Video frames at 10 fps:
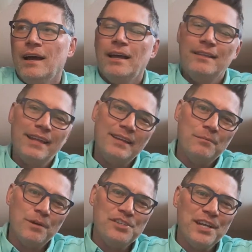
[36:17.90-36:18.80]
then
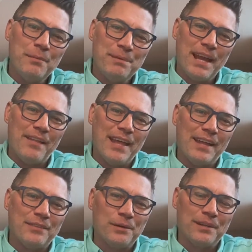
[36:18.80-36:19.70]
once you get beyond
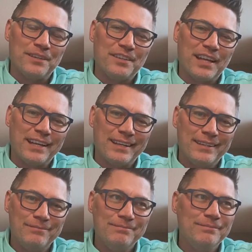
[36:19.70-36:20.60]
that, though, there's like
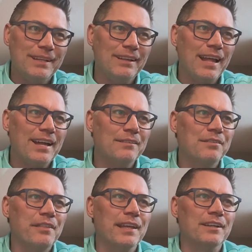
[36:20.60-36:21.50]
a lot of
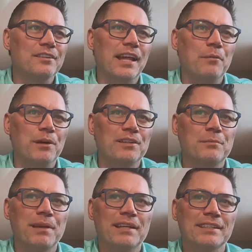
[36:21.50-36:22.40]
things, network
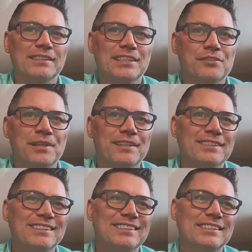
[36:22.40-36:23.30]
dependency tree.
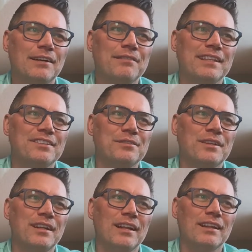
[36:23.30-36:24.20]
This is stuff that's
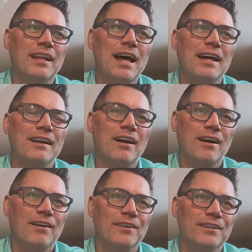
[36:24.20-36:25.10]
a lot
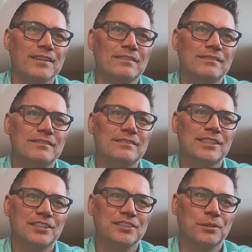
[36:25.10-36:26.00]
harder
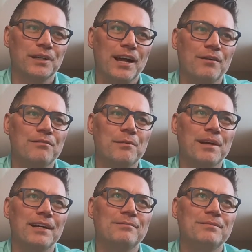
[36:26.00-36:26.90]
to sort out from
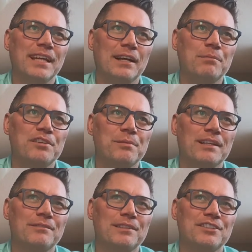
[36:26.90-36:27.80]
a tech
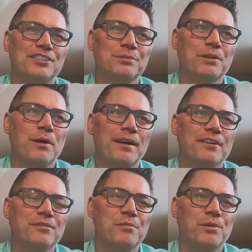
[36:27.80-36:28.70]
perspective. It just
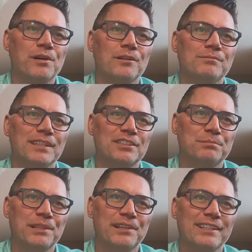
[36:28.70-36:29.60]
requires more
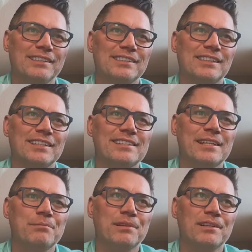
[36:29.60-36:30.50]
experience, a
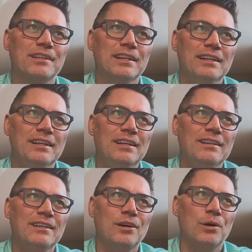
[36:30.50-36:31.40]
deeper
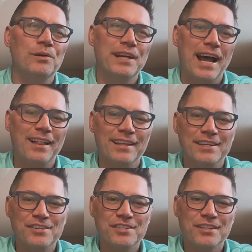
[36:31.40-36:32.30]
code knowledge.